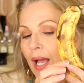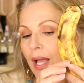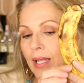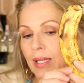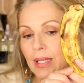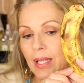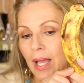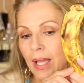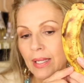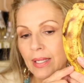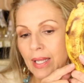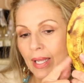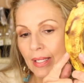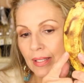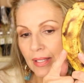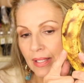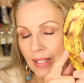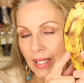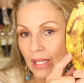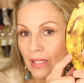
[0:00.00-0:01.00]
I
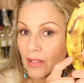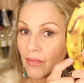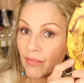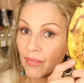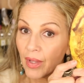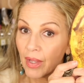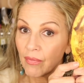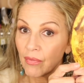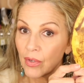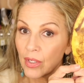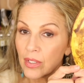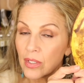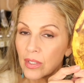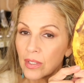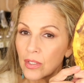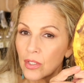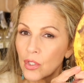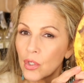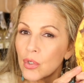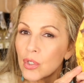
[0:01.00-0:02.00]
can't stand the flavor.
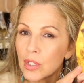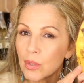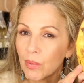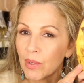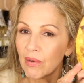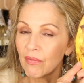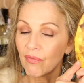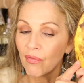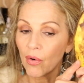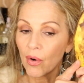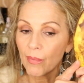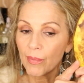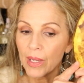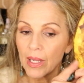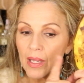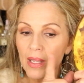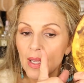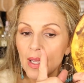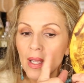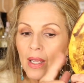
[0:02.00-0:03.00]
It's too sweet for
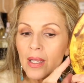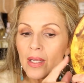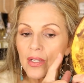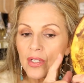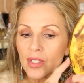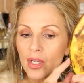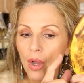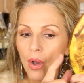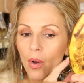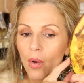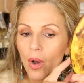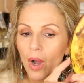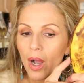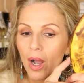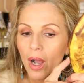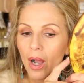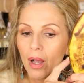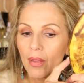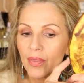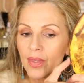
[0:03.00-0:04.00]
me.
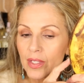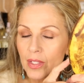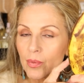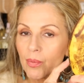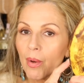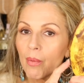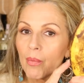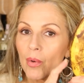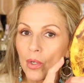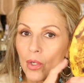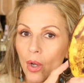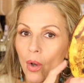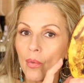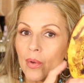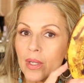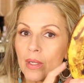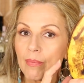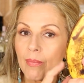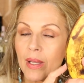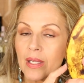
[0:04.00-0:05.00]
So this one will
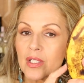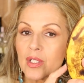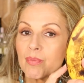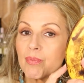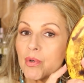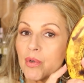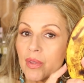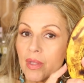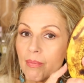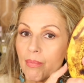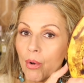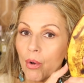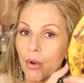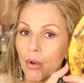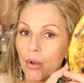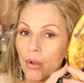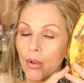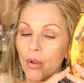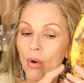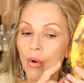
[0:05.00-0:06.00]
go in my smoothie
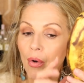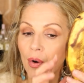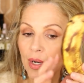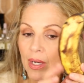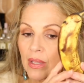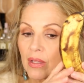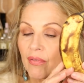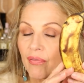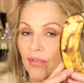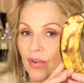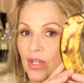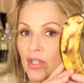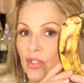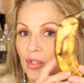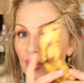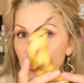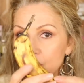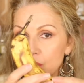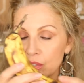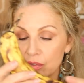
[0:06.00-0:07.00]
bowl or in the
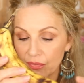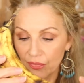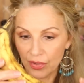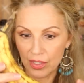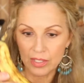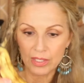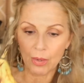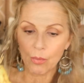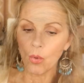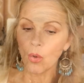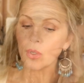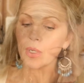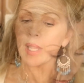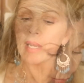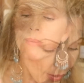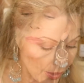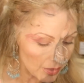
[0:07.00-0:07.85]
freezer to freeze. I won't let it.